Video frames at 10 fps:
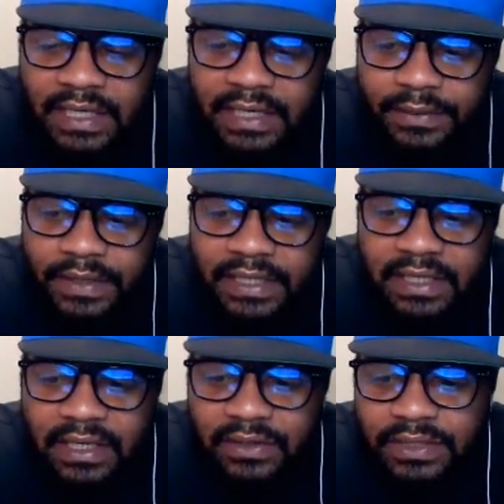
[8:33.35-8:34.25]
And then we need
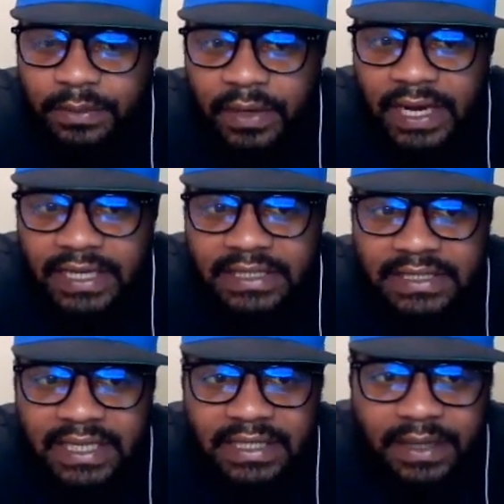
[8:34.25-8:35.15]
to close the
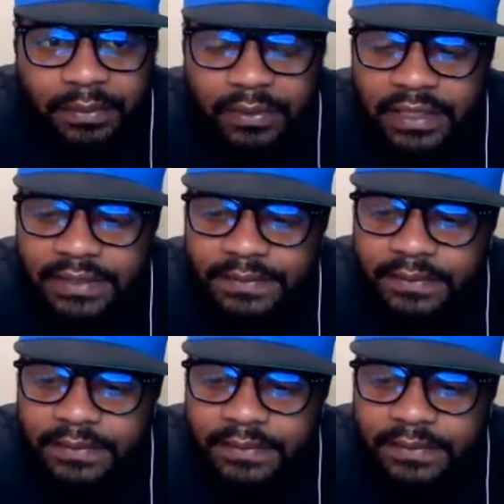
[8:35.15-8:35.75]
brackets at that point.